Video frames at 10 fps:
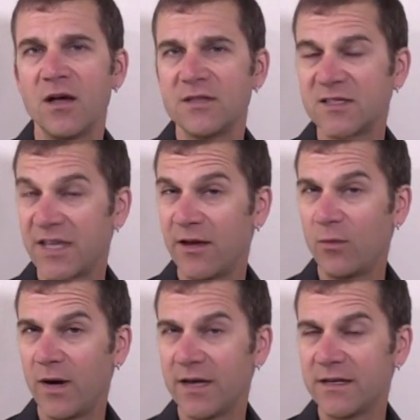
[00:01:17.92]

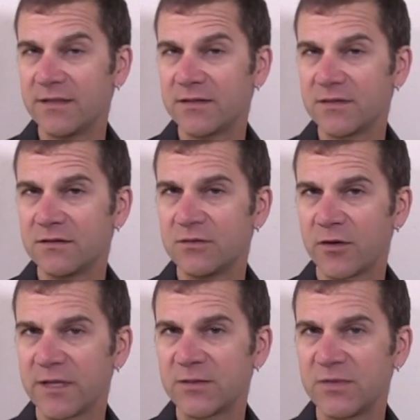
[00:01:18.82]
scale-wise
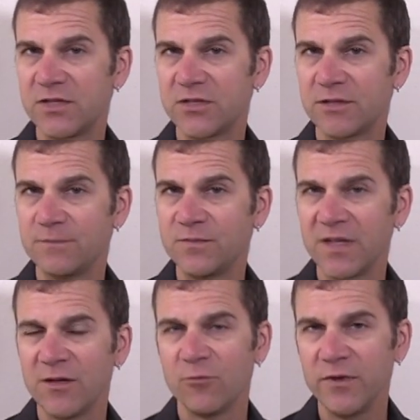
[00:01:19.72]
transposition.
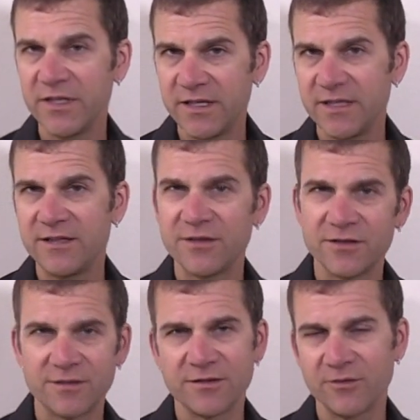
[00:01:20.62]
Really,
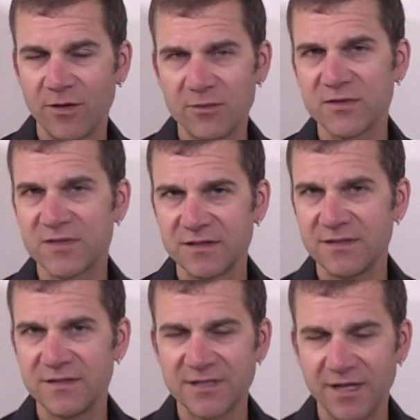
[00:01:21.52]
they're almost
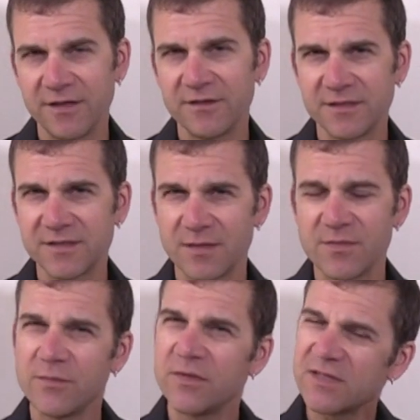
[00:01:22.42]
entirely the same
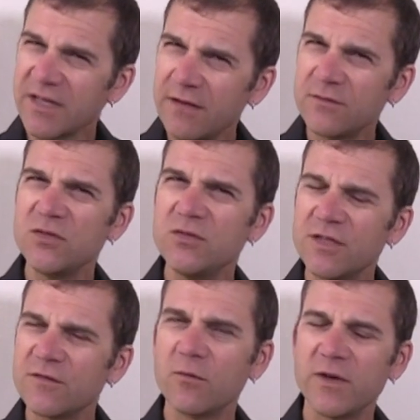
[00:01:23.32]
thing, but it's kind of two
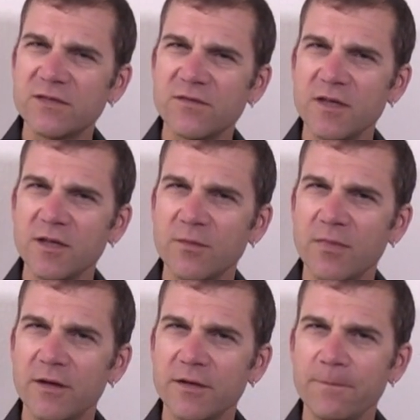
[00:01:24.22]
different ways of thinking
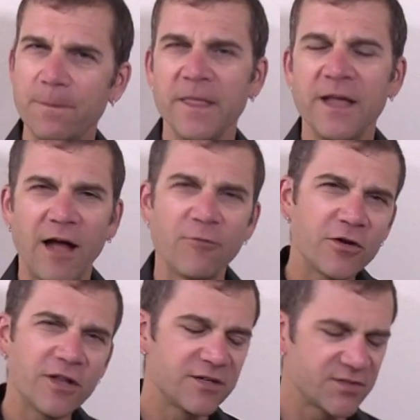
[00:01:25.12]
about it. I wrote
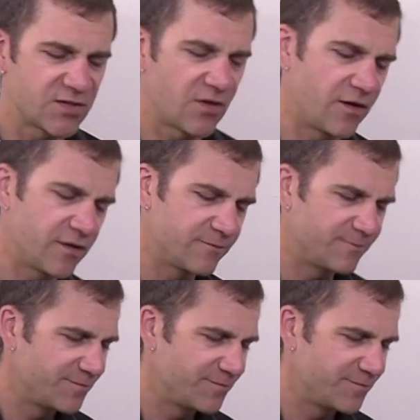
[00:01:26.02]
a little song.